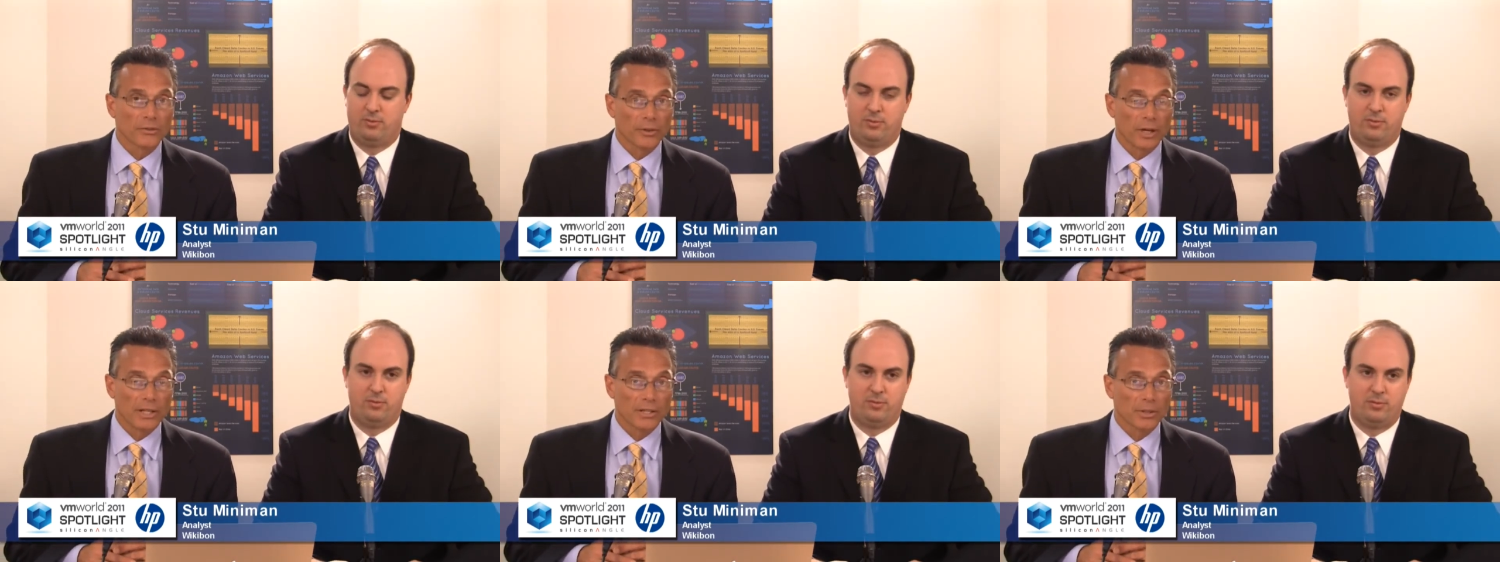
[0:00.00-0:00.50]

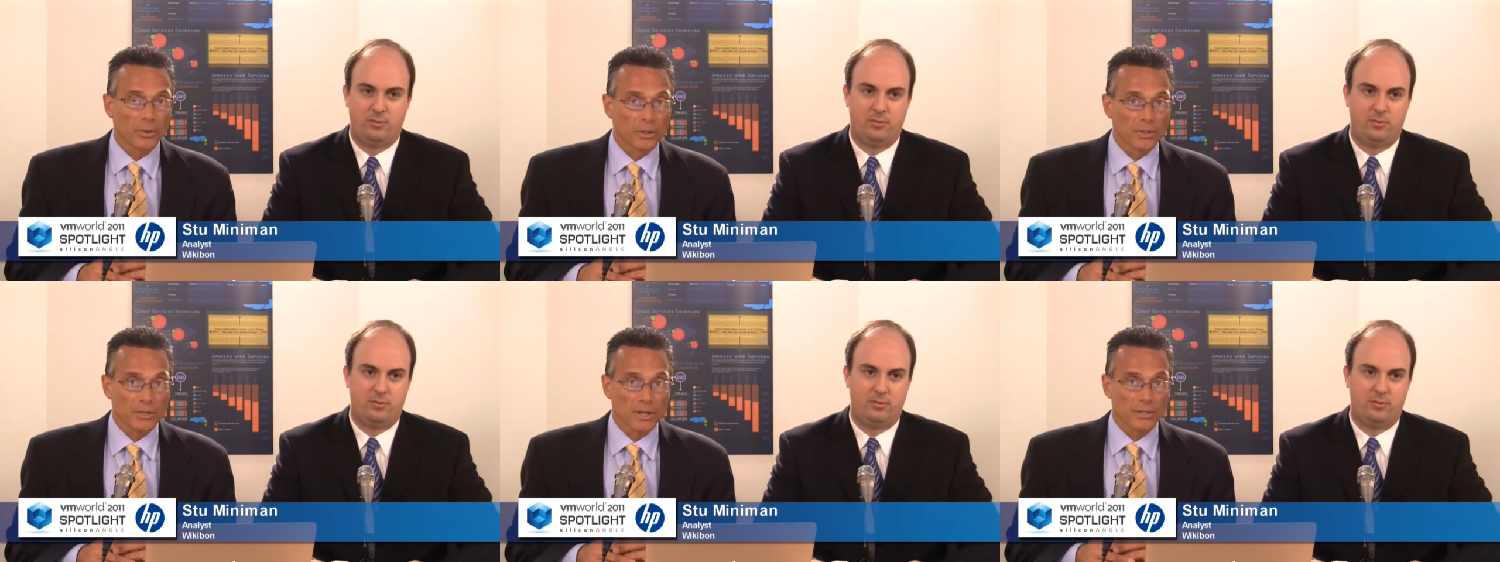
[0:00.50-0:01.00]
Speaker 1: for IT
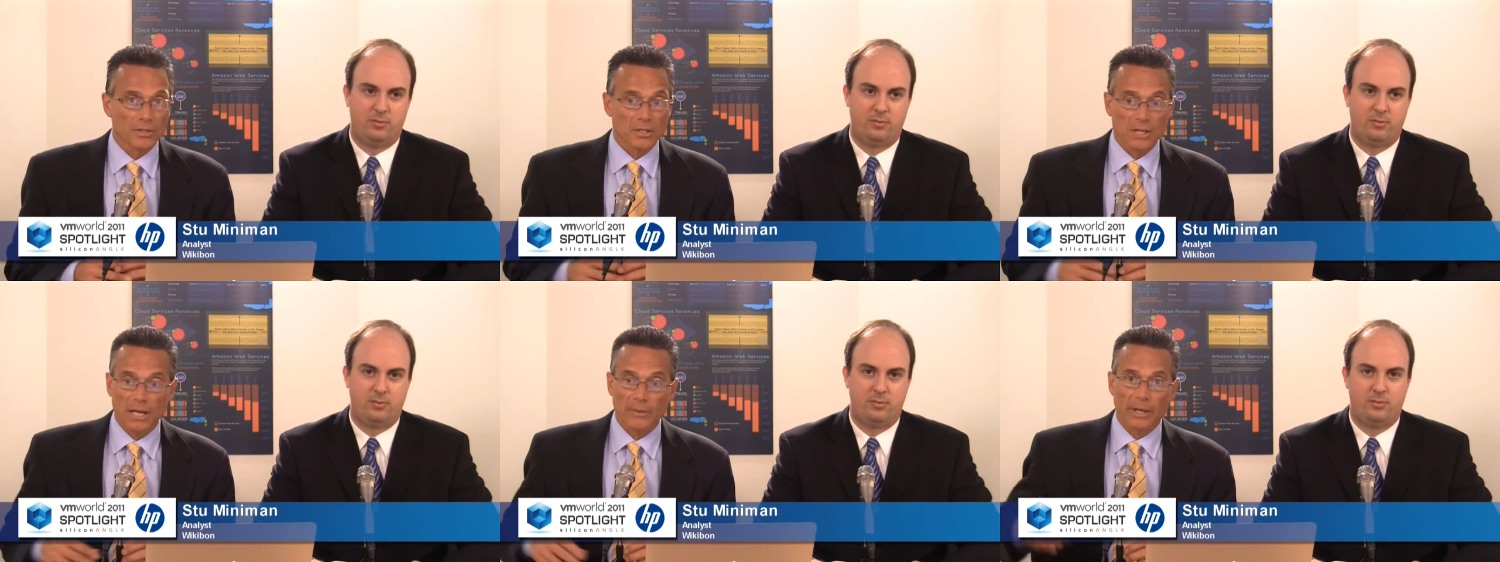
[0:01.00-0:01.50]
organizations is
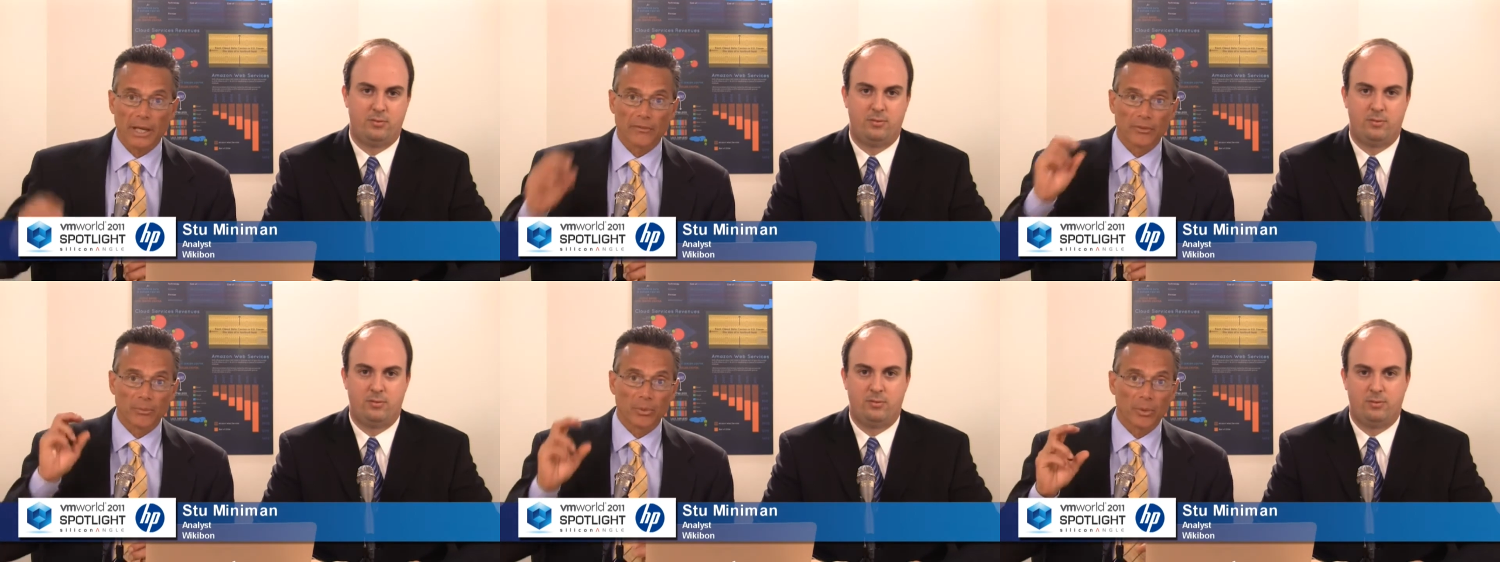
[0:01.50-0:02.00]
how do I get
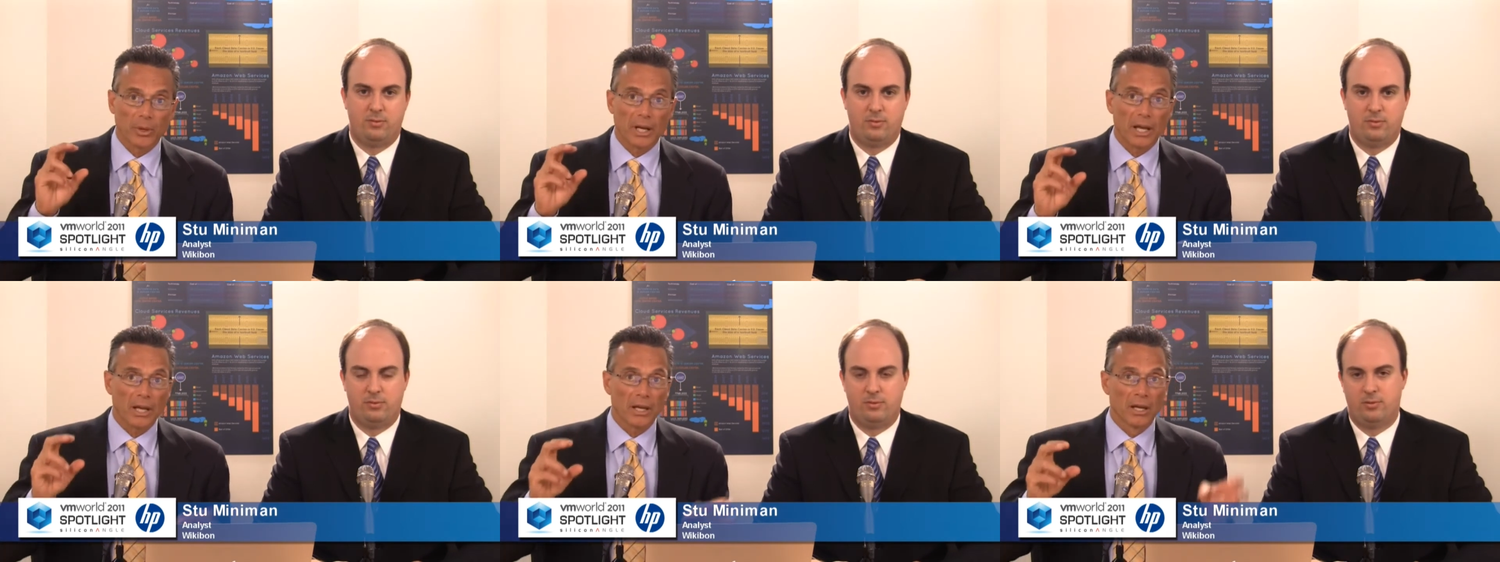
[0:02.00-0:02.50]
from point
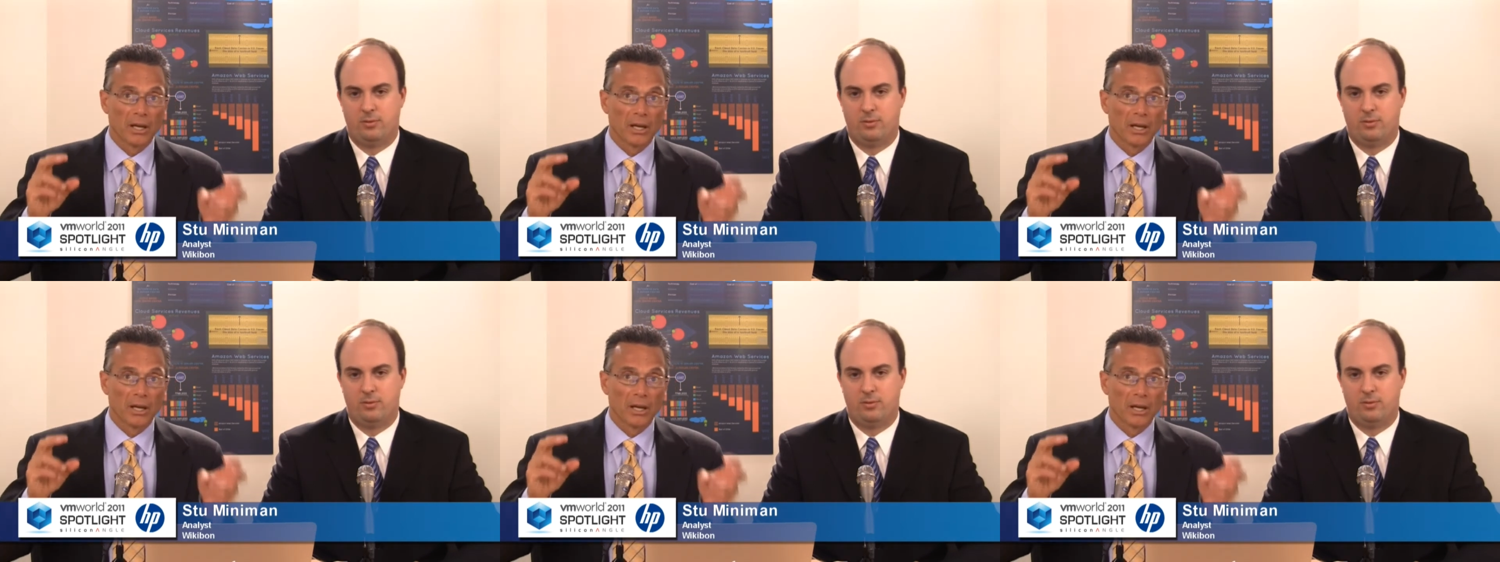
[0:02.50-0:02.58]
A